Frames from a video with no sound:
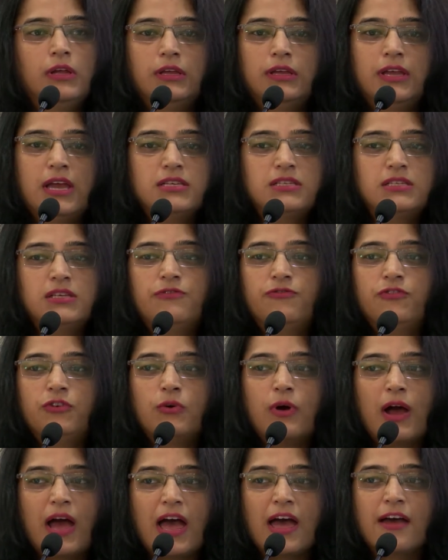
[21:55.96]
yes, if
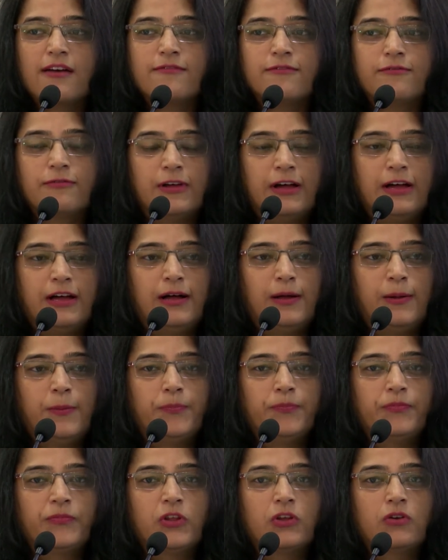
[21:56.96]
you have,
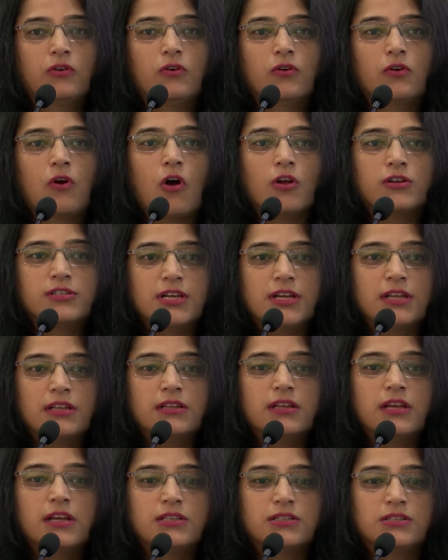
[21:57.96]
um, you know,
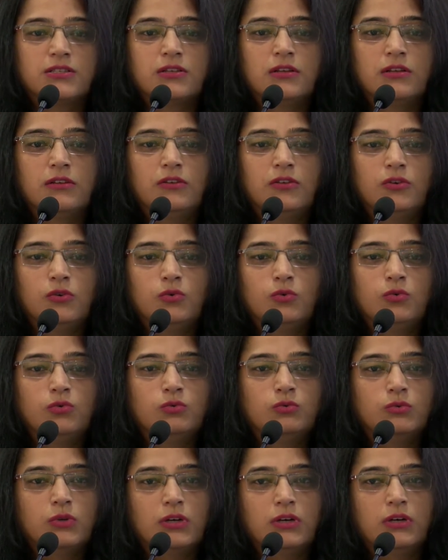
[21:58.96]
content that uh,
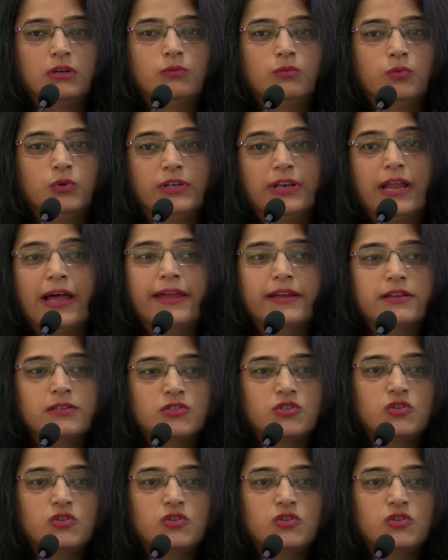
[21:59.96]
you uh, would like